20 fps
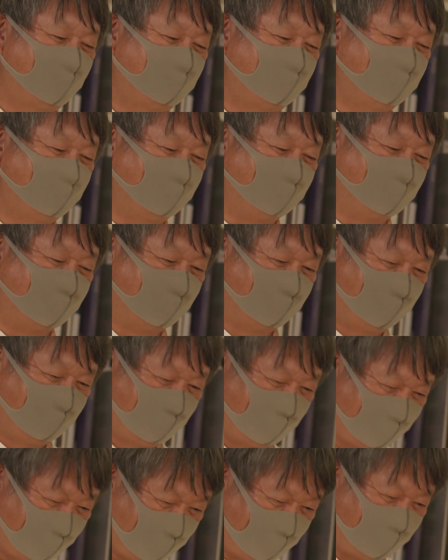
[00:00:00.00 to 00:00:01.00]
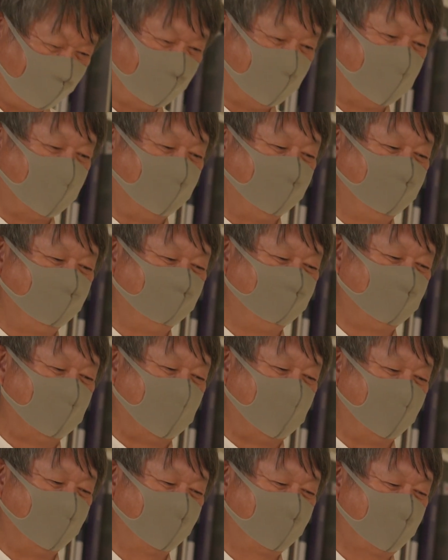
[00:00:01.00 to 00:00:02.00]
The shape is very
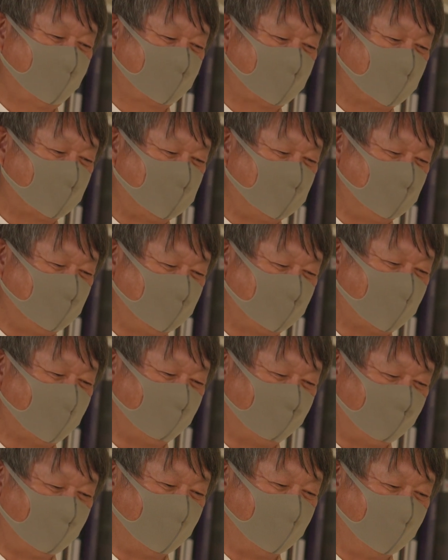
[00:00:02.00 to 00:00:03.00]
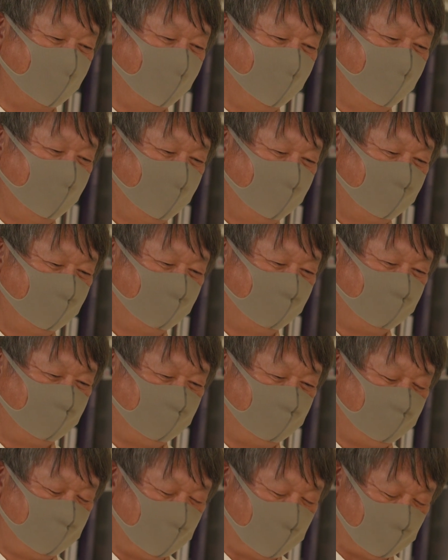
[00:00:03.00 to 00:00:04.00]
delicately and carefully controlled.
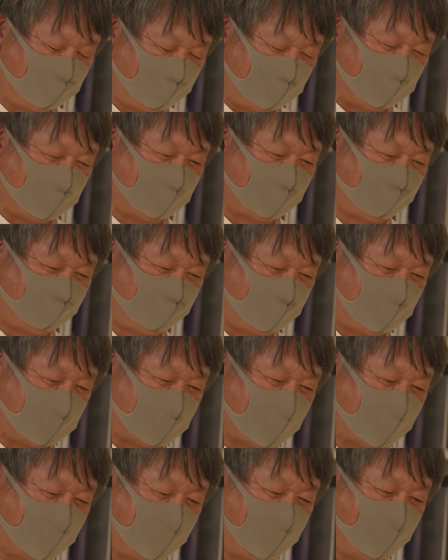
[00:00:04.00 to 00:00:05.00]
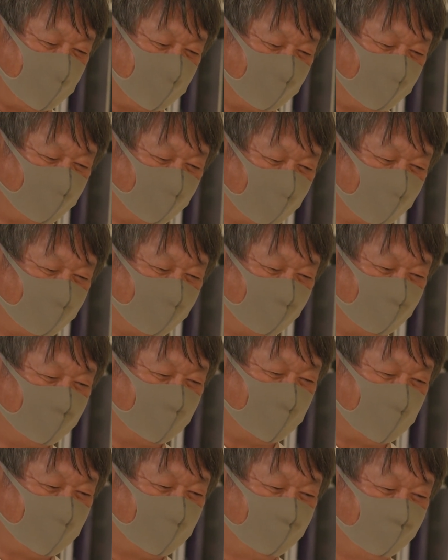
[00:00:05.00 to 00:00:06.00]
When a designer is
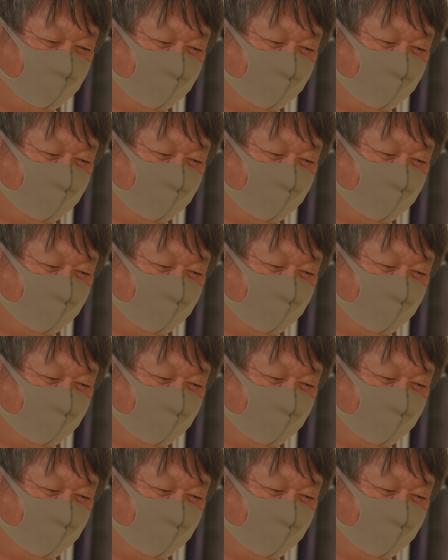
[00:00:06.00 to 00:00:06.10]
asked to